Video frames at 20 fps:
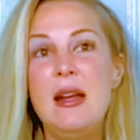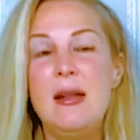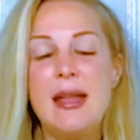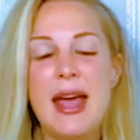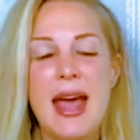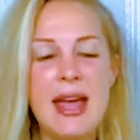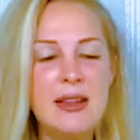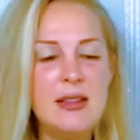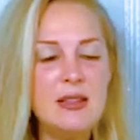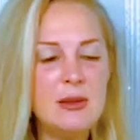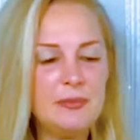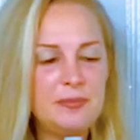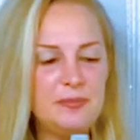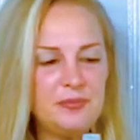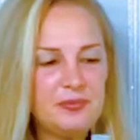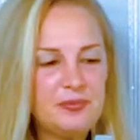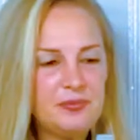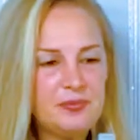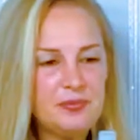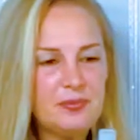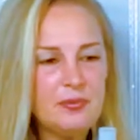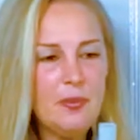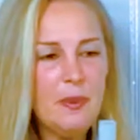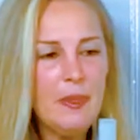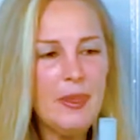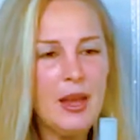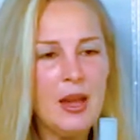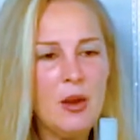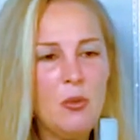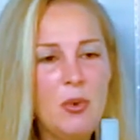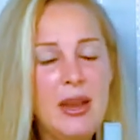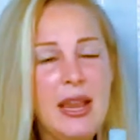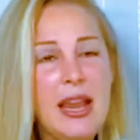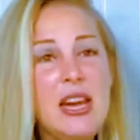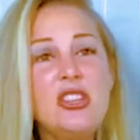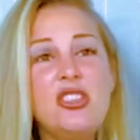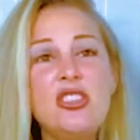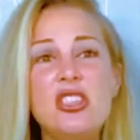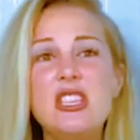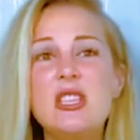And
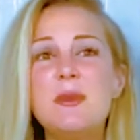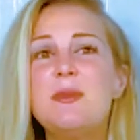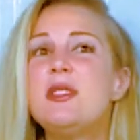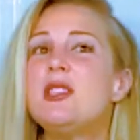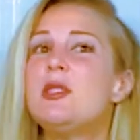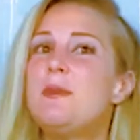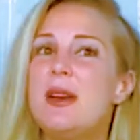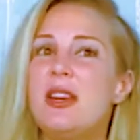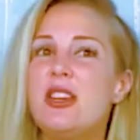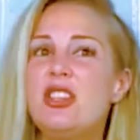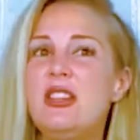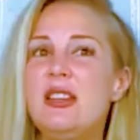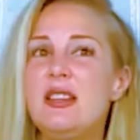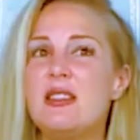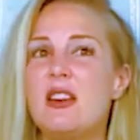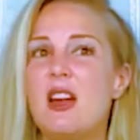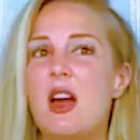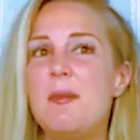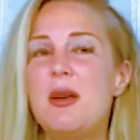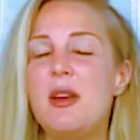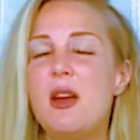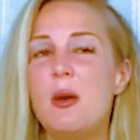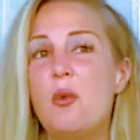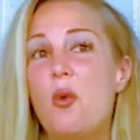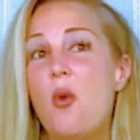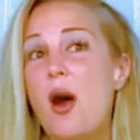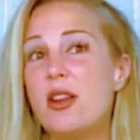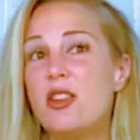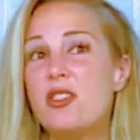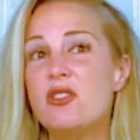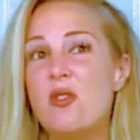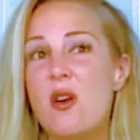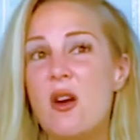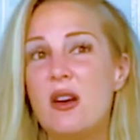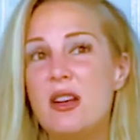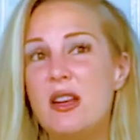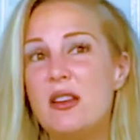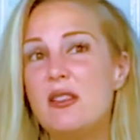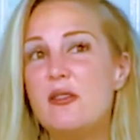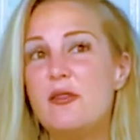relationships especially is coming up quite
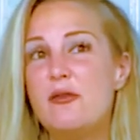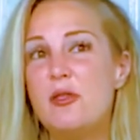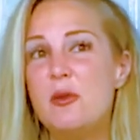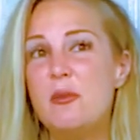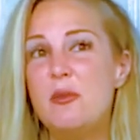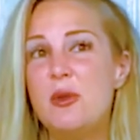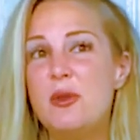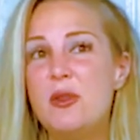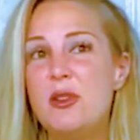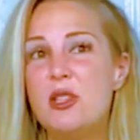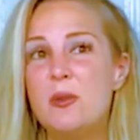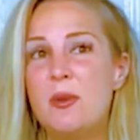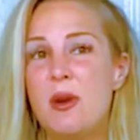strongly in the full moon as